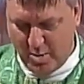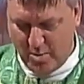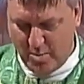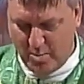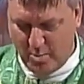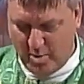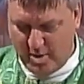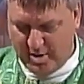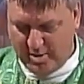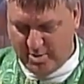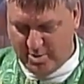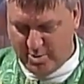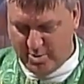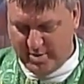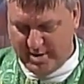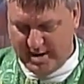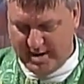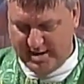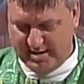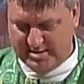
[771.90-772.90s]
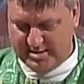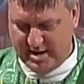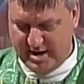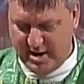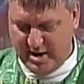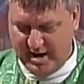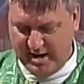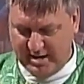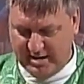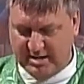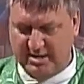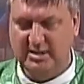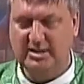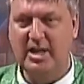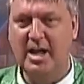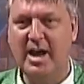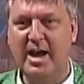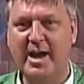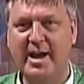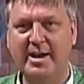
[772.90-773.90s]
one who is
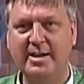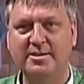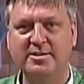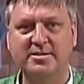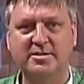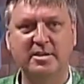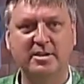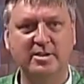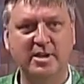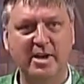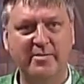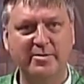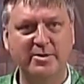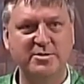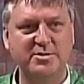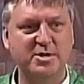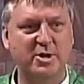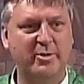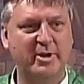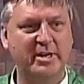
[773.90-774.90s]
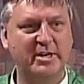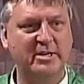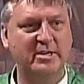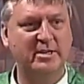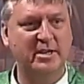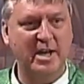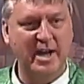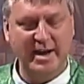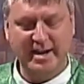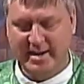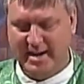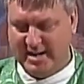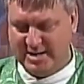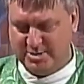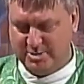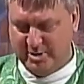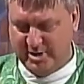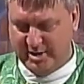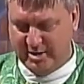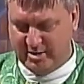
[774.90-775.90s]
inclined, lovers are inclined,
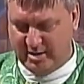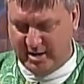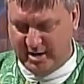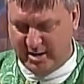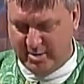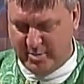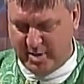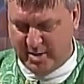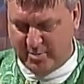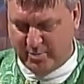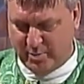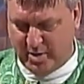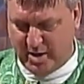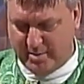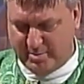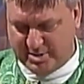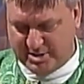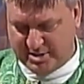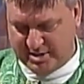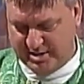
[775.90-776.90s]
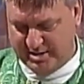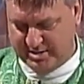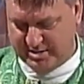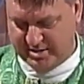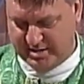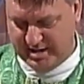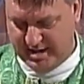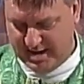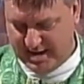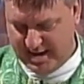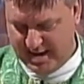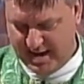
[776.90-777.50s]
naturally inclined to make promises.